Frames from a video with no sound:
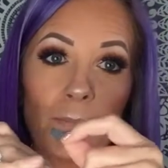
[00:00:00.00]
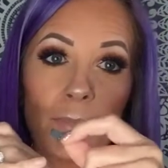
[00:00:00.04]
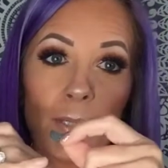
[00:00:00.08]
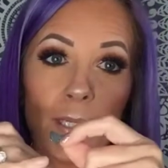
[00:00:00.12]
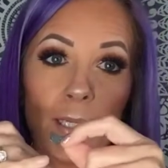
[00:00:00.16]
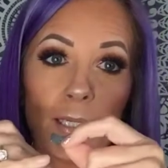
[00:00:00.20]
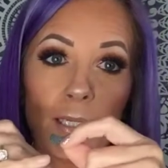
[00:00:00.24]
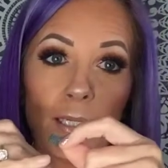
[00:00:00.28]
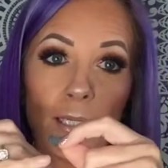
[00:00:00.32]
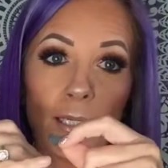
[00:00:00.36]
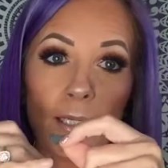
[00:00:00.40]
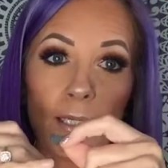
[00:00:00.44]

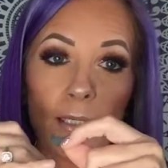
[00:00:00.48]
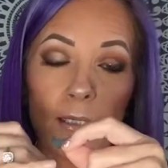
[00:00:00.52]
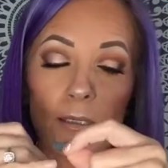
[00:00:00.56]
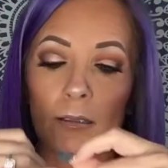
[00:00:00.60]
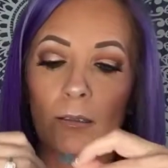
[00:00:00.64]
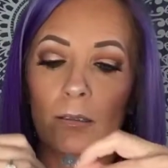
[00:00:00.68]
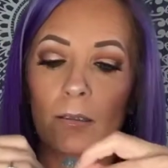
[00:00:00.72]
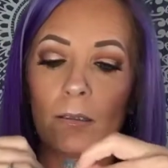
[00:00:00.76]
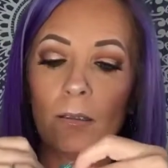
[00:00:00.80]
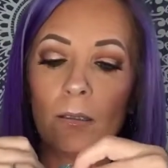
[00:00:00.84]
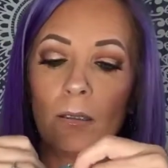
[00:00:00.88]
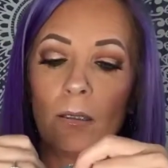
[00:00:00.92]
pinky.
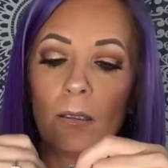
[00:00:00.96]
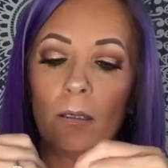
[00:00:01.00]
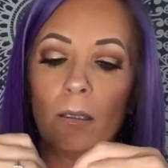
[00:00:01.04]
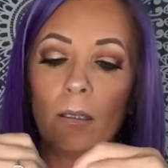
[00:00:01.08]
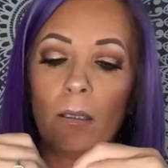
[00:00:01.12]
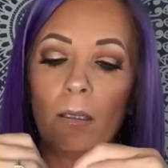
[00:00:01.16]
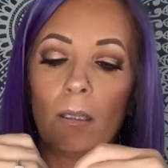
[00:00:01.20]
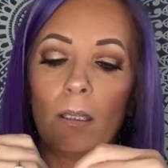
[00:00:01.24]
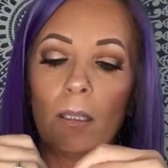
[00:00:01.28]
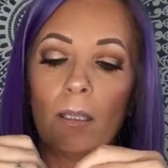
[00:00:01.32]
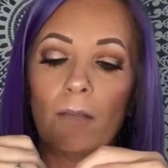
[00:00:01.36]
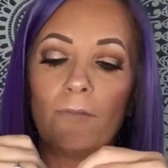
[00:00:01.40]

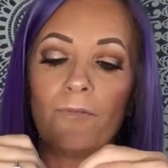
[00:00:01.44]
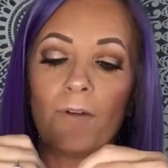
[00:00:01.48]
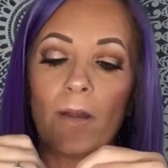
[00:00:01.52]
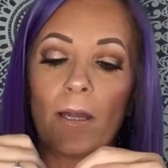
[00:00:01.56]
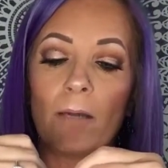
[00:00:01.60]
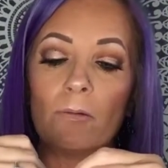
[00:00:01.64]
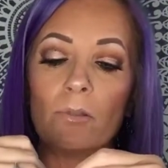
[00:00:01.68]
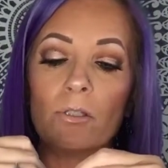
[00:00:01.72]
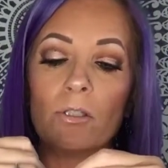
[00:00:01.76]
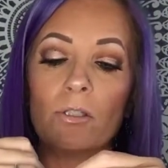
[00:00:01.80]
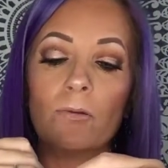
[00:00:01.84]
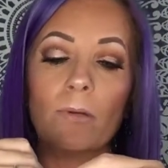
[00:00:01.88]
If
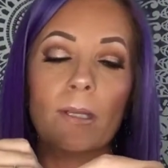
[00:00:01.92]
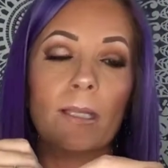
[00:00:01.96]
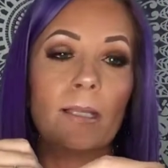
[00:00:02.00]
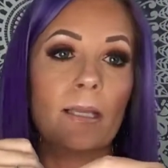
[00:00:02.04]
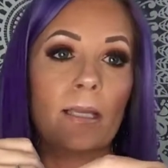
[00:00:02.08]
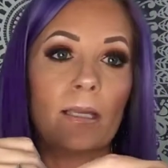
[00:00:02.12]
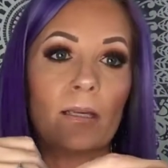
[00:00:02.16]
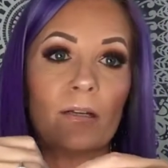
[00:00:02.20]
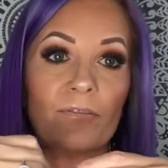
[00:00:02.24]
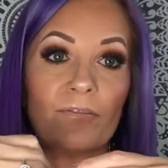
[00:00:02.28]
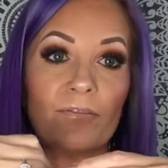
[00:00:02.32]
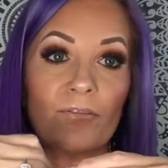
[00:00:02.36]
I was doing
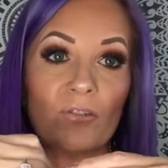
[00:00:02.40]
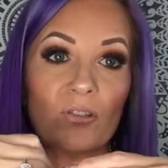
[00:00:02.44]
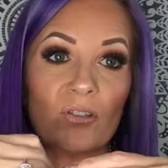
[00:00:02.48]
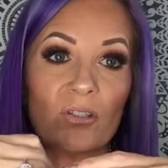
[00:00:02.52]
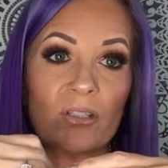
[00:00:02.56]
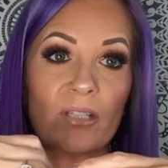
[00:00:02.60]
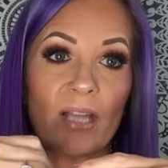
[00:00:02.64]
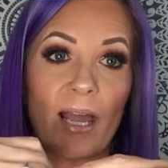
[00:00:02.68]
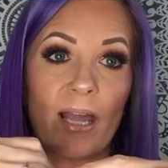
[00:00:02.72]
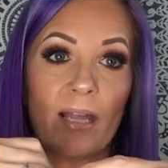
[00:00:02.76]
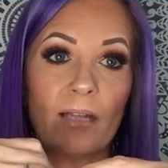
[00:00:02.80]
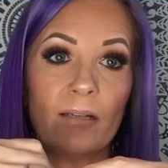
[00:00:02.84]
like a full
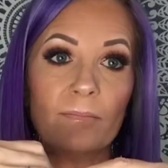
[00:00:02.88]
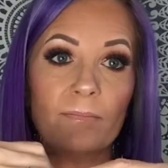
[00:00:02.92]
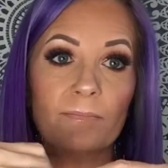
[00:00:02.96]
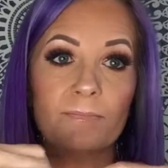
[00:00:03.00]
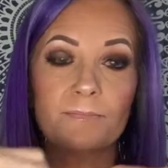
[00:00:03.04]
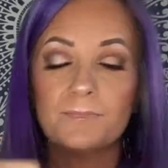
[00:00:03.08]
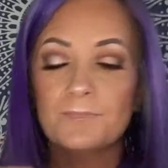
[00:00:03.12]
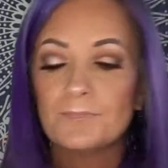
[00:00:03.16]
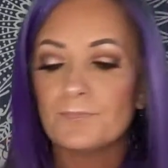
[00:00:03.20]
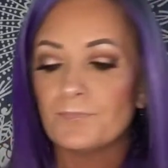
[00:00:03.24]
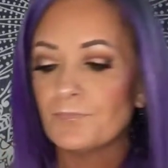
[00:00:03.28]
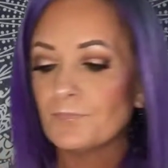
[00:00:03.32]
set,
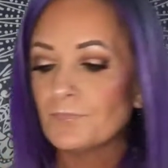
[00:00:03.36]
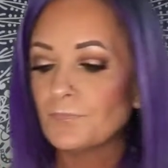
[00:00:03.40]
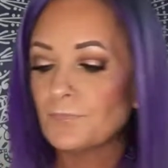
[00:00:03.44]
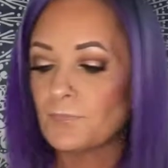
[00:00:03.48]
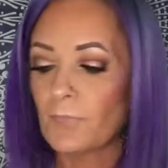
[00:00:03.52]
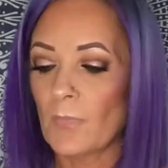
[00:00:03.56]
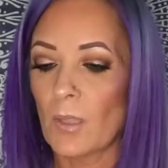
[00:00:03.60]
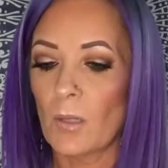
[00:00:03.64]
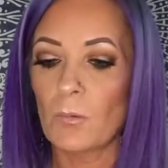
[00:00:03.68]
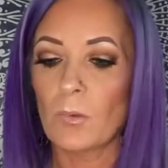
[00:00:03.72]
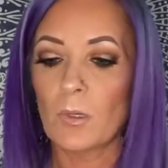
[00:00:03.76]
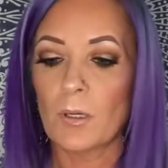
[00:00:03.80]

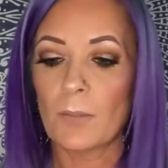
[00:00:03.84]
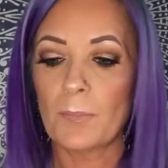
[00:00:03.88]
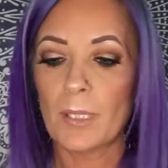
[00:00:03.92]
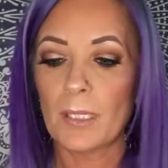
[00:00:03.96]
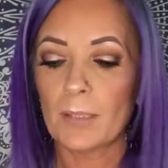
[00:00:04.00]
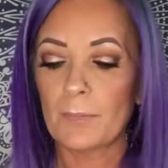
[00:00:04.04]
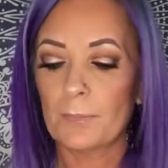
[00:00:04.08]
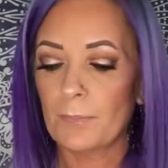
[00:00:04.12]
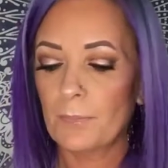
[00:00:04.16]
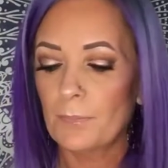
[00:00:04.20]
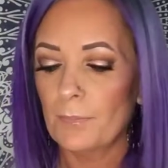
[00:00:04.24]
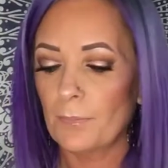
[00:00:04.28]
it would have
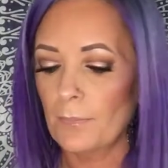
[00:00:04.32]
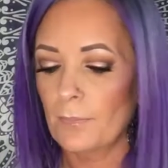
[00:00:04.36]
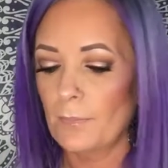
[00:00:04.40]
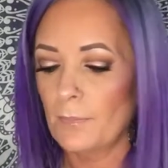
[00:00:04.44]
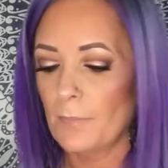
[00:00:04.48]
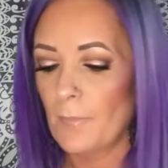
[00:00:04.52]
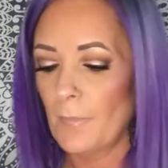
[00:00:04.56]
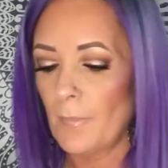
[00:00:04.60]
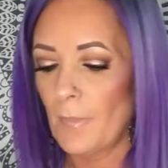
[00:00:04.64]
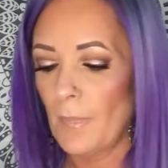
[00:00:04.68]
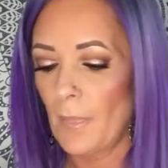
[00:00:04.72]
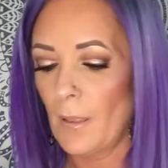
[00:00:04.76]
been
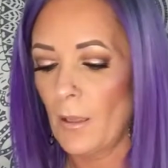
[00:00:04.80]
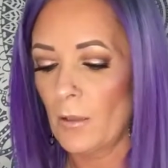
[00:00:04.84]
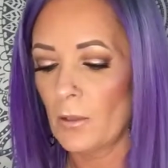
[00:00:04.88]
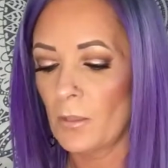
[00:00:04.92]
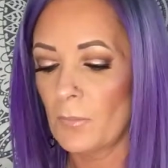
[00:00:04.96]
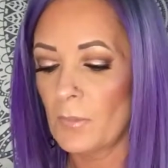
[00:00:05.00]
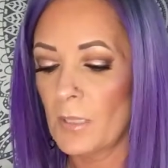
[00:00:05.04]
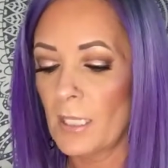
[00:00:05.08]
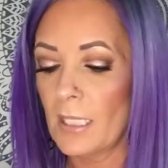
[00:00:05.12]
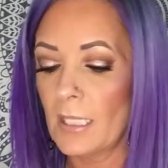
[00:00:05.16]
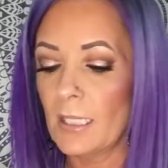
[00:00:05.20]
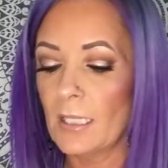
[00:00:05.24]
on
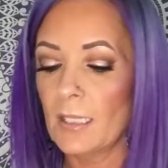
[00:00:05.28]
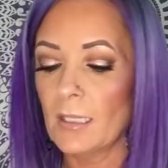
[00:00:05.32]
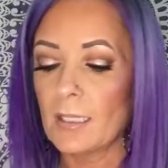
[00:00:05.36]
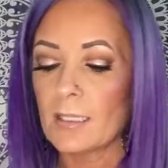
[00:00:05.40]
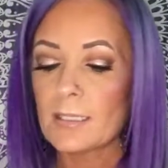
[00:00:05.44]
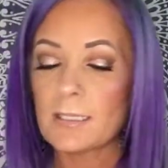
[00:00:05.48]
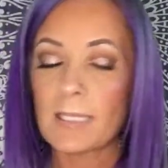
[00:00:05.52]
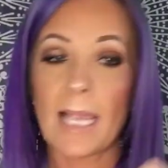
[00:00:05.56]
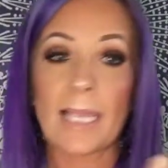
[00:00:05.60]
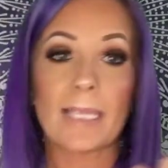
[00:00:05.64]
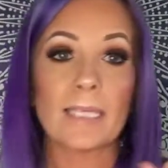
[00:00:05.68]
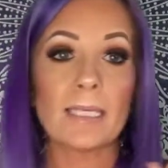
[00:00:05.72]
the pinky,
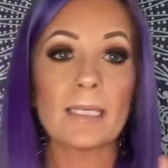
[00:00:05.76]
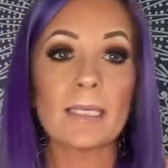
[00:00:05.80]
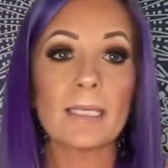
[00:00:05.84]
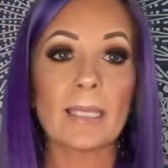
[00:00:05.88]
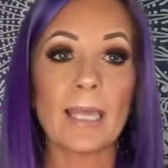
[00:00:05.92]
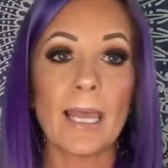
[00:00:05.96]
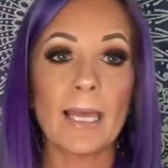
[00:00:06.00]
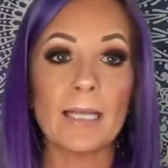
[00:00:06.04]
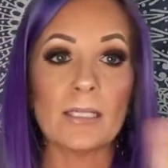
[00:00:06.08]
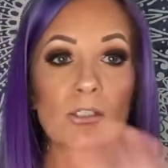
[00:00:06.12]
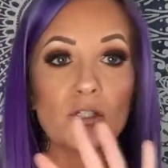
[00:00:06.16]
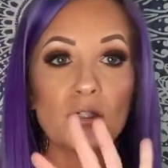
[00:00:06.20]
because I can
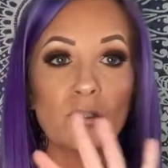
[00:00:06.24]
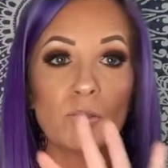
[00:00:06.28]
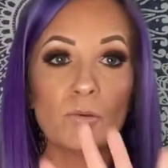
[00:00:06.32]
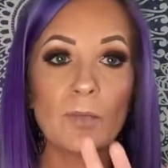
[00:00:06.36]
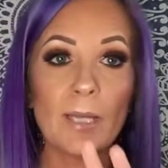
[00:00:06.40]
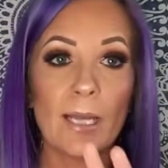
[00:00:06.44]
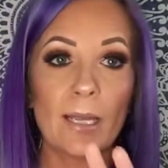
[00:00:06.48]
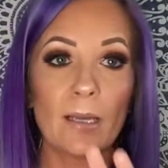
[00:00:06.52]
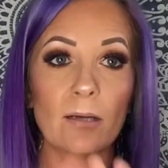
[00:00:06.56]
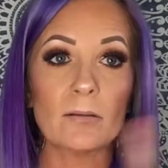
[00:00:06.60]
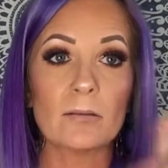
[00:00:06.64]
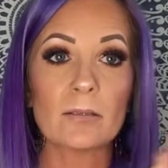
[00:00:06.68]
get 2
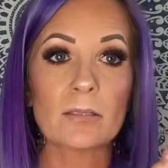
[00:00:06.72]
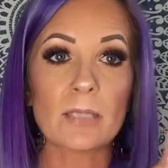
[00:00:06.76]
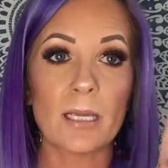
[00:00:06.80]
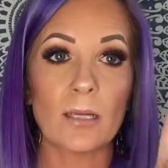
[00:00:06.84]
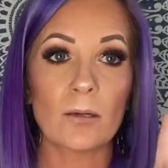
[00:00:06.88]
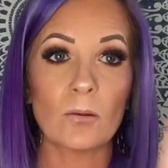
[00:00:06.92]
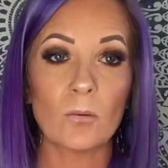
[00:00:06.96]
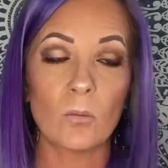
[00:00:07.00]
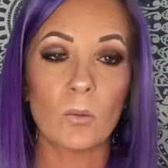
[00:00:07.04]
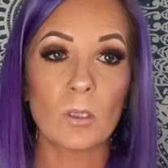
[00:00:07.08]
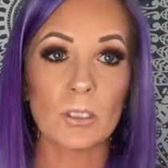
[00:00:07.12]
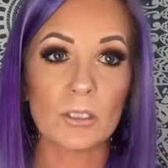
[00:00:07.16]
nails
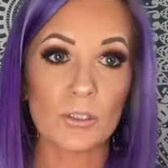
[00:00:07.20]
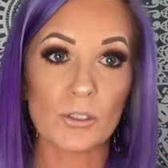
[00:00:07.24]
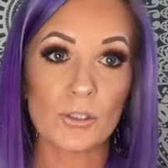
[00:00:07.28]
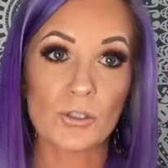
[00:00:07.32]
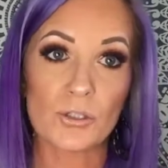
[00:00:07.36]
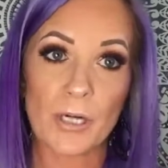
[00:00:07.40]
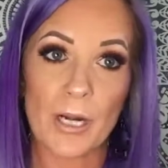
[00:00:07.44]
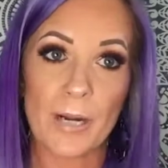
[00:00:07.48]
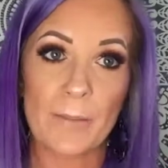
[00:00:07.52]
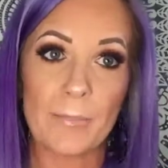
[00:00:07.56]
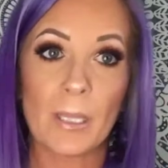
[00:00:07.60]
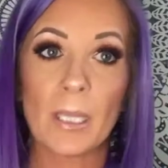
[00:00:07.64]
out of 1
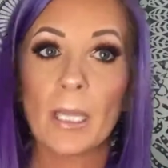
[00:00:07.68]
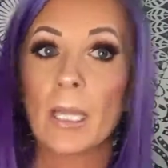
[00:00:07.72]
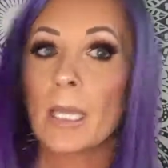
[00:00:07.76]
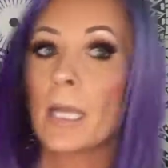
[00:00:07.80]
strip.